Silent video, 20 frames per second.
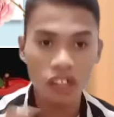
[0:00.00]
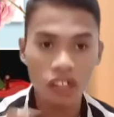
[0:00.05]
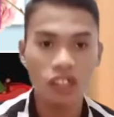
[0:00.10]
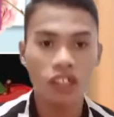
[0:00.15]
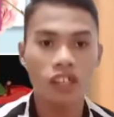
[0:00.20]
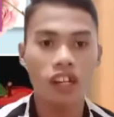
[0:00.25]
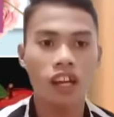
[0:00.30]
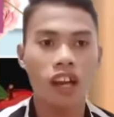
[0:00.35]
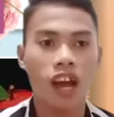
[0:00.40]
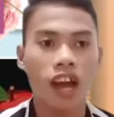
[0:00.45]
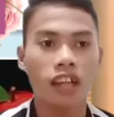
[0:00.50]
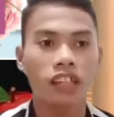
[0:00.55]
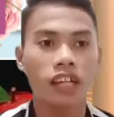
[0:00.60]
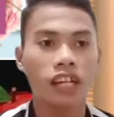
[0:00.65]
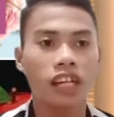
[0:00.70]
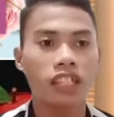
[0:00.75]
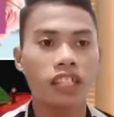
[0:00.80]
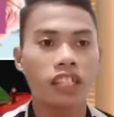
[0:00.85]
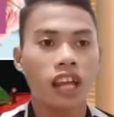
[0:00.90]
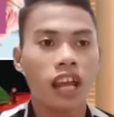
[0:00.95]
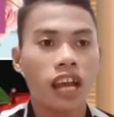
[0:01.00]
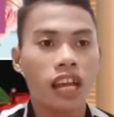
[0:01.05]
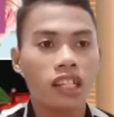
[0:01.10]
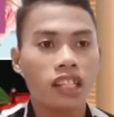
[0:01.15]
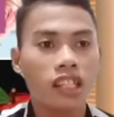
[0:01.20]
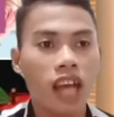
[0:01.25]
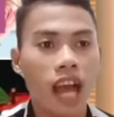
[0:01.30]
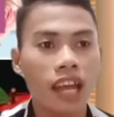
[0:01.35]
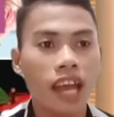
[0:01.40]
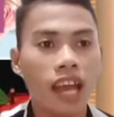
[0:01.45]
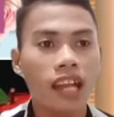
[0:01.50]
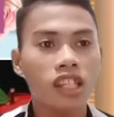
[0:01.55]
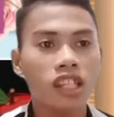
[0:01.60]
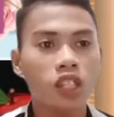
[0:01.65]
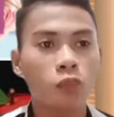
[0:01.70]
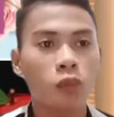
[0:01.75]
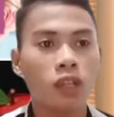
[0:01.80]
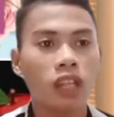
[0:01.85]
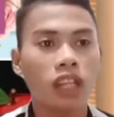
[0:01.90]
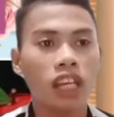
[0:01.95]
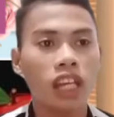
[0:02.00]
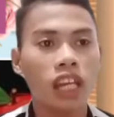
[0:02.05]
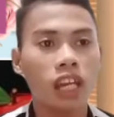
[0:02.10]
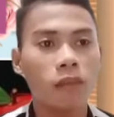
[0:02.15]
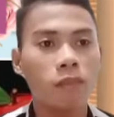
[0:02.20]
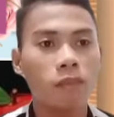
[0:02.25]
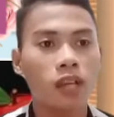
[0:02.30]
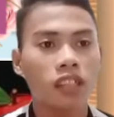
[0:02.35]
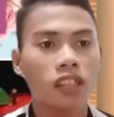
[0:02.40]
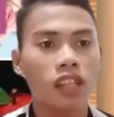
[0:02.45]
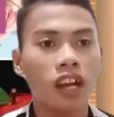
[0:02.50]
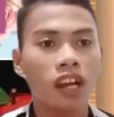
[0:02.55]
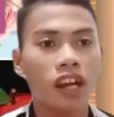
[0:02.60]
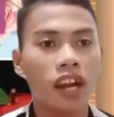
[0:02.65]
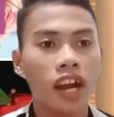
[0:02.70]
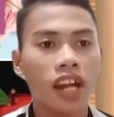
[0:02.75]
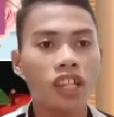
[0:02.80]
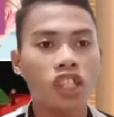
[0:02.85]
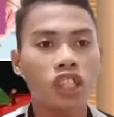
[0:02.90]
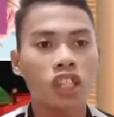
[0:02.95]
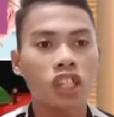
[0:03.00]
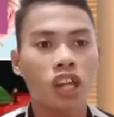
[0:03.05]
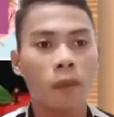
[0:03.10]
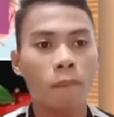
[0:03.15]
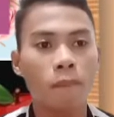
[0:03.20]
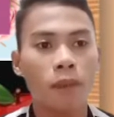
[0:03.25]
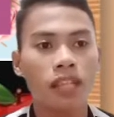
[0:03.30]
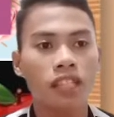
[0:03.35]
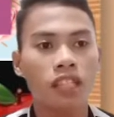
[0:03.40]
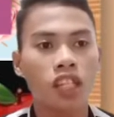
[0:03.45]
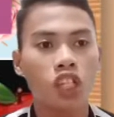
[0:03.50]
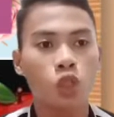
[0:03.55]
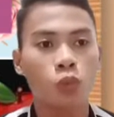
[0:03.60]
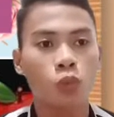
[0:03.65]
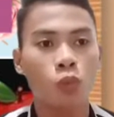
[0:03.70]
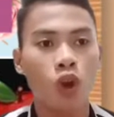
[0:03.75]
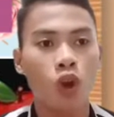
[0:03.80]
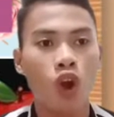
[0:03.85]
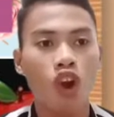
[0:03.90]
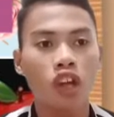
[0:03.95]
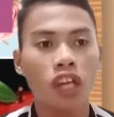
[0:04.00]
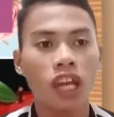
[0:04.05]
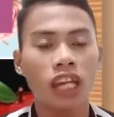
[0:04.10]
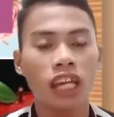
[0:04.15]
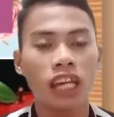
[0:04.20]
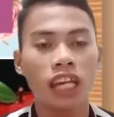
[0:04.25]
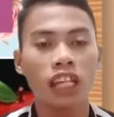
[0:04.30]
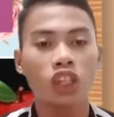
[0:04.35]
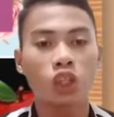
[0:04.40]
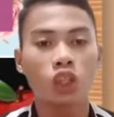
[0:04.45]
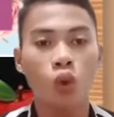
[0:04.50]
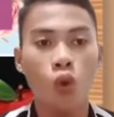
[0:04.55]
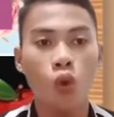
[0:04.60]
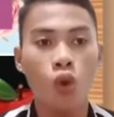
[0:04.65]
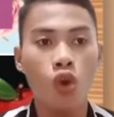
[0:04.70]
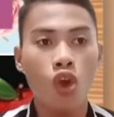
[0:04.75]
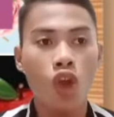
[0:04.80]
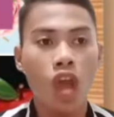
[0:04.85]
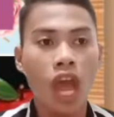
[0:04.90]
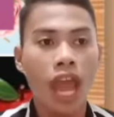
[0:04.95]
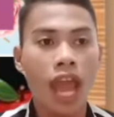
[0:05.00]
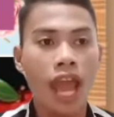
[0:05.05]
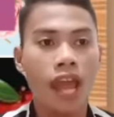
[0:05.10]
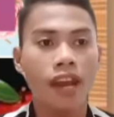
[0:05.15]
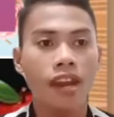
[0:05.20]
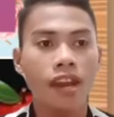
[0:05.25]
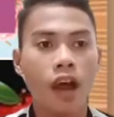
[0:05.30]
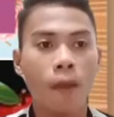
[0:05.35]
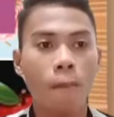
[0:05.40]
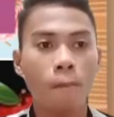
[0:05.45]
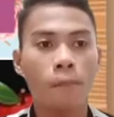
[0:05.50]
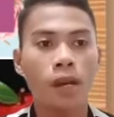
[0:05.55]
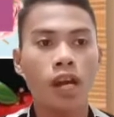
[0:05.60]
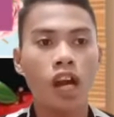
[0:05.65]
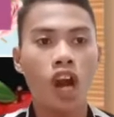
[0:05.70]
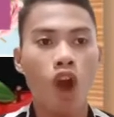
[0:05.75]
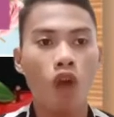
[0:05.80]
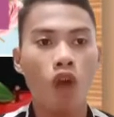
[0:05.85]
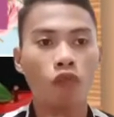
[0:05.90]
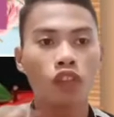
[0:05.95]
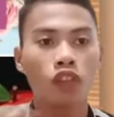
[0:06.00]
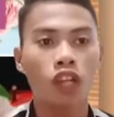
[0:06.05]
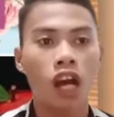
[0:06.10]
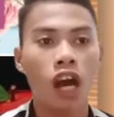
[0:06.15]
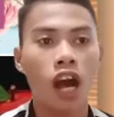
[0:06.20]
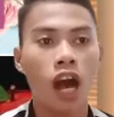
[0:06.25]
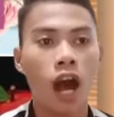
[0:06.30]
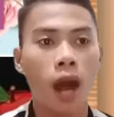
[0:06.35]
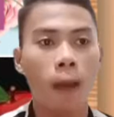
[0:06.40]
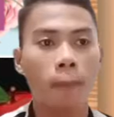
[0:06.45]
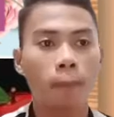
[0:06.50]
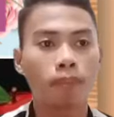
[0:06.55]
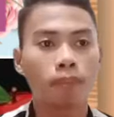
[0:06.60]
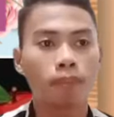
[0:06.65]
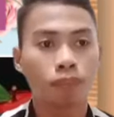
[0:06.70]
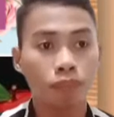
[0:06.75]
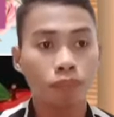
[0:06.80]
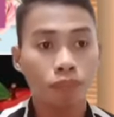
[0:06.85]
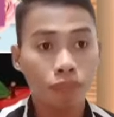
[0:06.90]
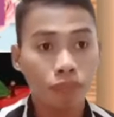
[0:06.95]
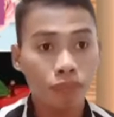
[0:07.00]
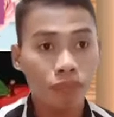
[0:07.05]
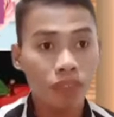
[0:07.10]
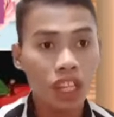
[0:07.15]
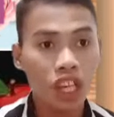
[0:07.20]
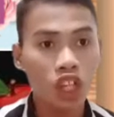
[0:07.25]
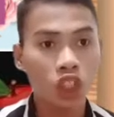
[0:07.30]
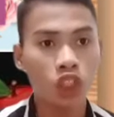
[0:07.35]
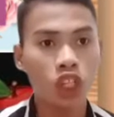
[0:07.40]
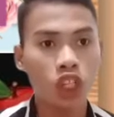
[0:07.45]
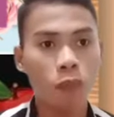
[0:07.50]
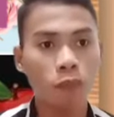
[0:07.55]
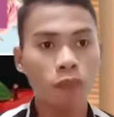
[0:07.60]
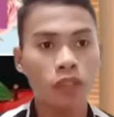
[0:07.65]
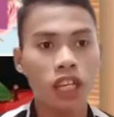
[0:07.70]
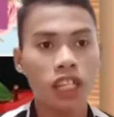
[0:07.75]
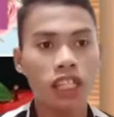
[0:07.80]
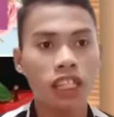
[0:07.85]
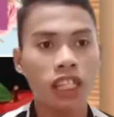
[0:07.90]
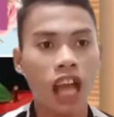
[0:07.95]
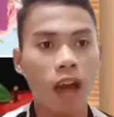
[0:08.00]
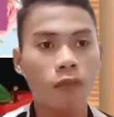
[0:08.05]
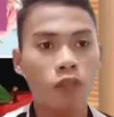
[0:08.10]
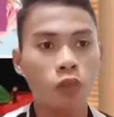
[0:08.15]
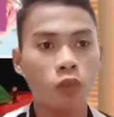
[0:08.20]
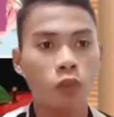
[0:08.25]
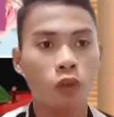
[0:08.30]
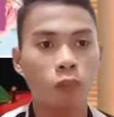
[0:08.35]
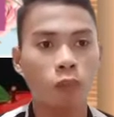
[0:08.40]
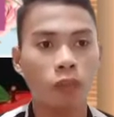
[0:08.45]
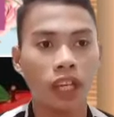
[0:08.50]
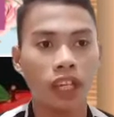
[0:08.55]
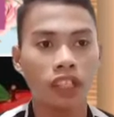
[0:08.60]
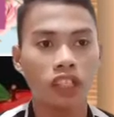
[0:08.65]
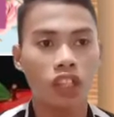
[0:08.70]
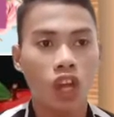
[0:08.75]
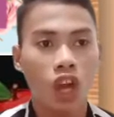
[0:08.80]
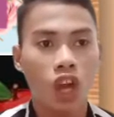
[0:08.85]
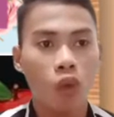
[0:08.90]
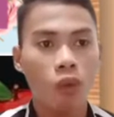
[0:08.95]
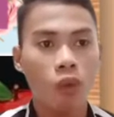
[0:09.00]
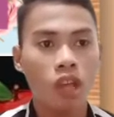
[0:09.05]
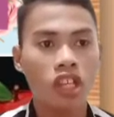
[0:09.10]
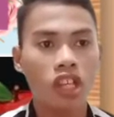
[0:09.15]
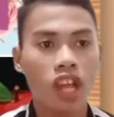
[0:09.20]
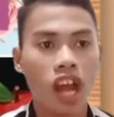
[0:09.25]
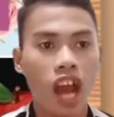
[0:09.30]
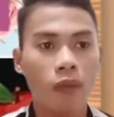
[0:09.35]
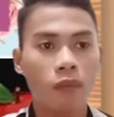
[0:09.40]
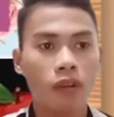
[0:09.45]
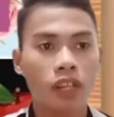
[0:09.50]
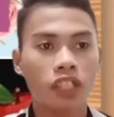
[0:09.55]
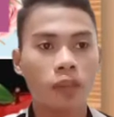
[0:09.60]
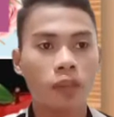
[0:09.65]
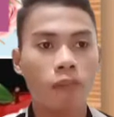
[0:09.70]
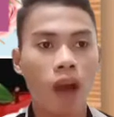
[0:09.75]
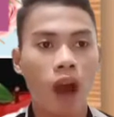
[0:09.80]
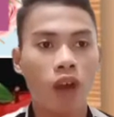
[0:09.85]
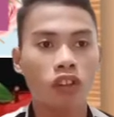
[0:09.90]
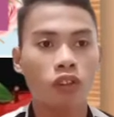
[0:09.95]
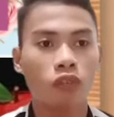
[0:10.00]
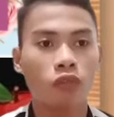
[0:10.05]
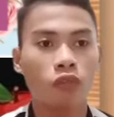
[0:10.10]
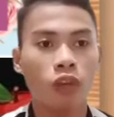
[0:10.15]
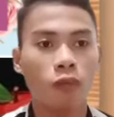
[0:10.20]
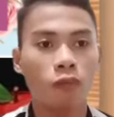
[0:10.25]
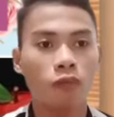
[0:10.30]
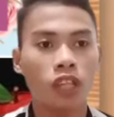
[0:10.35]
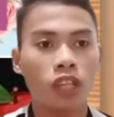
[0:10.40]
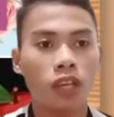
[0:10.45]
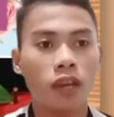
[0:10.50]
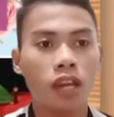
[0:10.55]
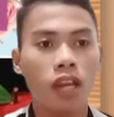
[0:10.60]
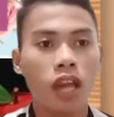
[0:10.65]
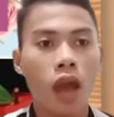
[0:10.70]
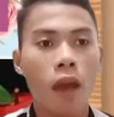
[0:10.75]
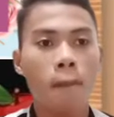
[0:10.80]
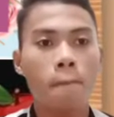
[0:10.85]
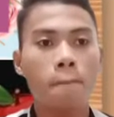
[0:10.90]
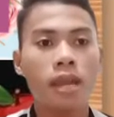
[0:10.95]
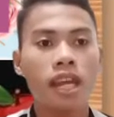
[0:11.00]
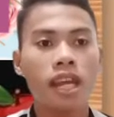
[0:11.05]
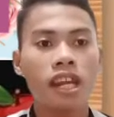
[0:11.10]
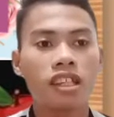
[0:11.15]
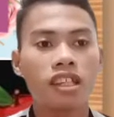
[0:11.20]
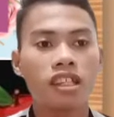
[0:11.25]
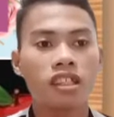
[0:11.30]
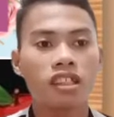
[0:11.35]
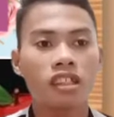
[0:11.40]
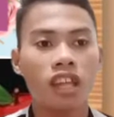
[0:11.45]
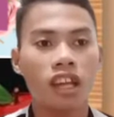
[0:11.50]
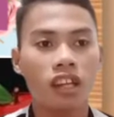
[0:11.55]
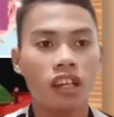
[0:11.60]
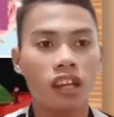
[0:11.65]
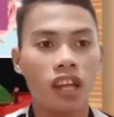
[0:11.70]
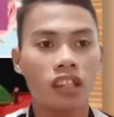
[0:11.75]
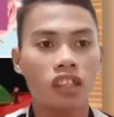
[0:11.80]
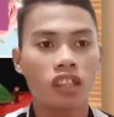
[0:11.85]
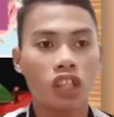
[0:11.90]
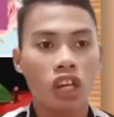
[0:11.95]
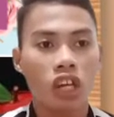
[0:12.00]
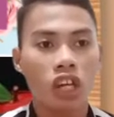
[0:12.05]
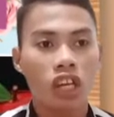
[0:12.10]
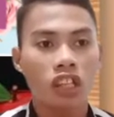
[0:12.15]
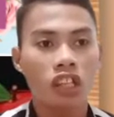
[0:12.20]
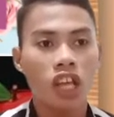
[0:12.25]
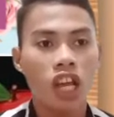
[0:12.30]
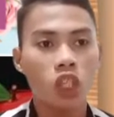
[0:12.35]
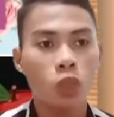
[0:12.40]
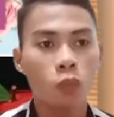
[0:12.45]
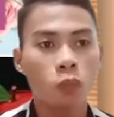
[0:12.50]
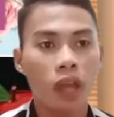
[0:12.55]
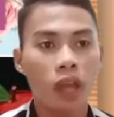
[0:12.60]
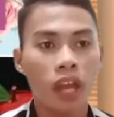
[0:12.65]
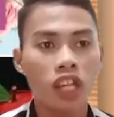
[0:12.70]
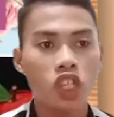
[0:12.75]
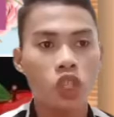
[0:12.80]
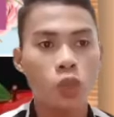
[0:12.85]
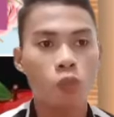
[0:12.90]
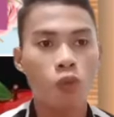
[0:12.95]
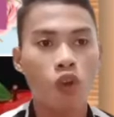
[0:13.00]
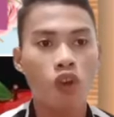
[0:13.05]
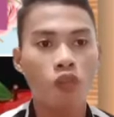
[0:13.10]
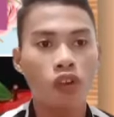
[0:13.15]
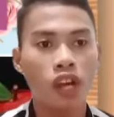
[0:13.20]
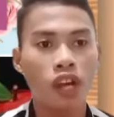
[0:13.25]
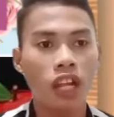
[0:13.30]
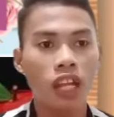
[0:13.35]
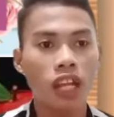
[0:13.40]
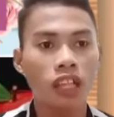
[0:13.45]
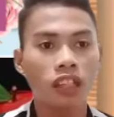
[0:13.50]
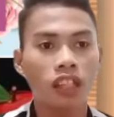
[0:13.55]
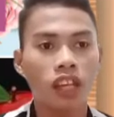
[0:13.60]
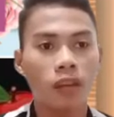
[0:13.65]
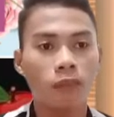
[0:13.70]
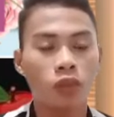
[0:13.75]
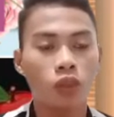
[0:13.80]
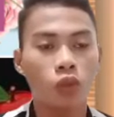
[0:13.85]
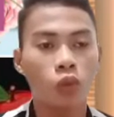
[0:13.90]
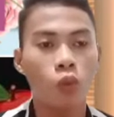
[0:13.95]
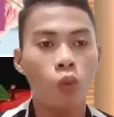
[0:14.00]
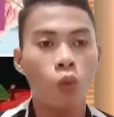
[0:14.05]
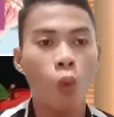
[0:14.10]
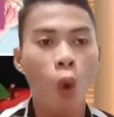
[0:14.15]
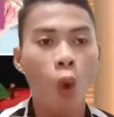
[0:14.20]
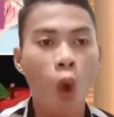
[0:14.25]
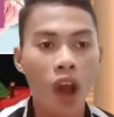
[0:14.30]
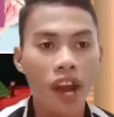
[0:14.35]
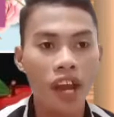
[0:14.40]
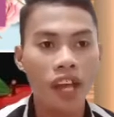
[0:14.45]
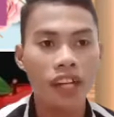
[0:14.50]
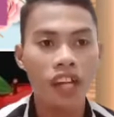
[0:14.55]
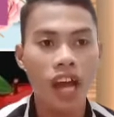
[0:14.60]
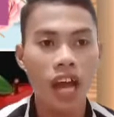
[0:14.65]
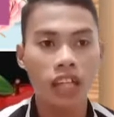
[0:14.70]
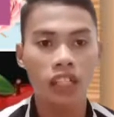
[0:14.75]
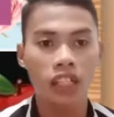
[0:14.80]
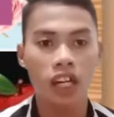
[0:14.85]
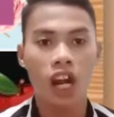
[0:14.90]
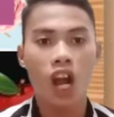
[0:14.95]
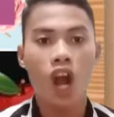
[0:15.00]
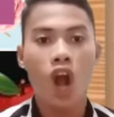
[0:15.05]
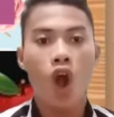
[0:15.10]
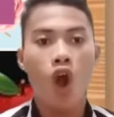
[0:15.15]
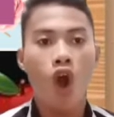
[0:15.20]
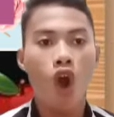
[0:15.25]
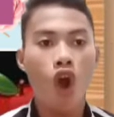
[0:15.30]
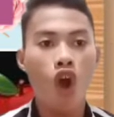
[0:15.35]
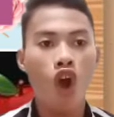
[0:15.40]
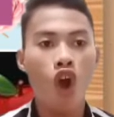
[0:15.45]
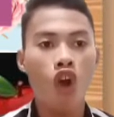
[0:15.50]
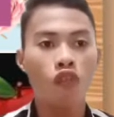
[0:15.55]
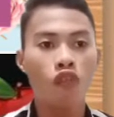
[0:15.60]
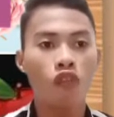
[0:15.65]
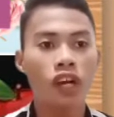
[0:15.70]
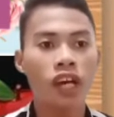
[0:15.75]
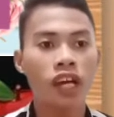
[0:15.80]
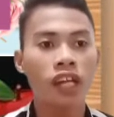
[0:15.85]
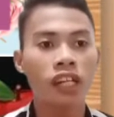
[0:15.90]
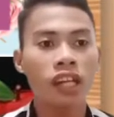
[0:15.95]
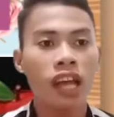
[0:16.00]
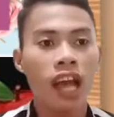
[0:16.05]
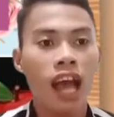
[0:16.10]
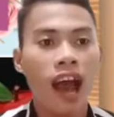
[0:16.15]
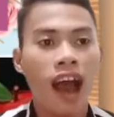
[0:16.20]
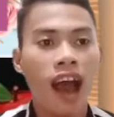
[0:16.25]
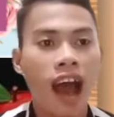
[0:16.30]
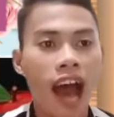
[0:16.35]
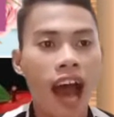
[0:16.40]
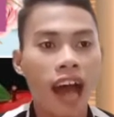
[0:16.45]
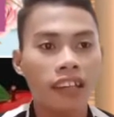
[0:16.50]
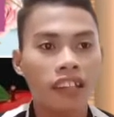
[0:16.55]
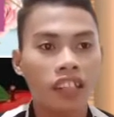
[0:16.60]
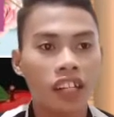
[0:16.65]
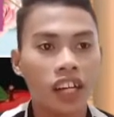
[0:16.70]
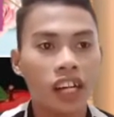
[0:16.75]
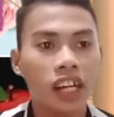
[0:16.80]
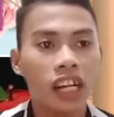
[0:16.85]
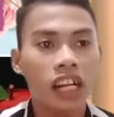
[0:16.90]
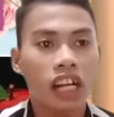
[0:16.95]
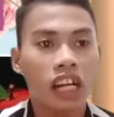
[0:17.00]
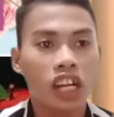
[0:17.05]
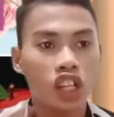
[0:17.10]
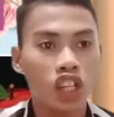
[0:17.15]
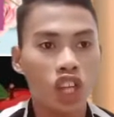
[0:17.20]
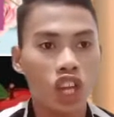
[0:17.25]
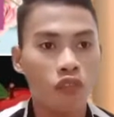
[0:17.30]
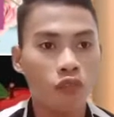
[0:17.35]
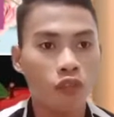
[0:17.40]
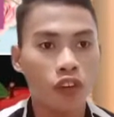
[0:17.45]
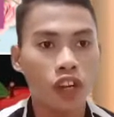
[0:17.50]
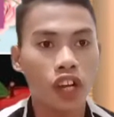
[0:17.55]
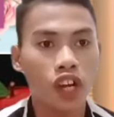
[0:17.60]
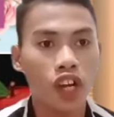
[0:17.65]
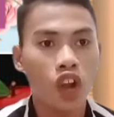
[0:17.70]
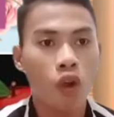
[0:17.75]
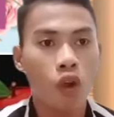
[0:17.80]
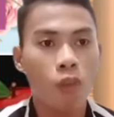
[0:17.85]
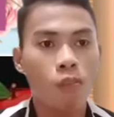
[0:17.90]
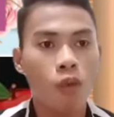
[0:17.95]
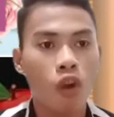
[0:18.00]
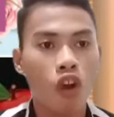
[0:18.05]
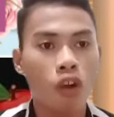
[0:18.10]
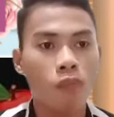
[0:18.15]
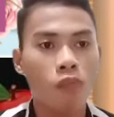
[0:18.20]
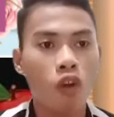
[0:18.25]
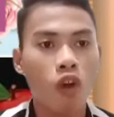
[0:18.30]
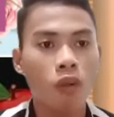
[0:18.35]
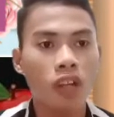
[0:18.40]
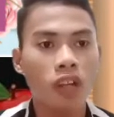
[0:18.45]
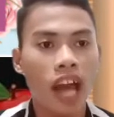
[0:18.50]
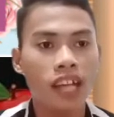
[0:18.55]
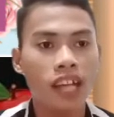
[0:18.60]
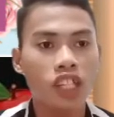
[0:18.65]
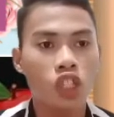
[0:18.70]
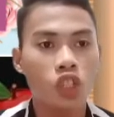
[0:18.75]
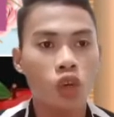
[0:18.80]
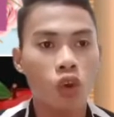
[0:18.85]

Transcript: theory rather, science believe that the Earth's surface is broken into a number of shifting slabs for plates, which average about 50 minutes thickness. These plates move relative to one another, often hotter, differ, more mobilized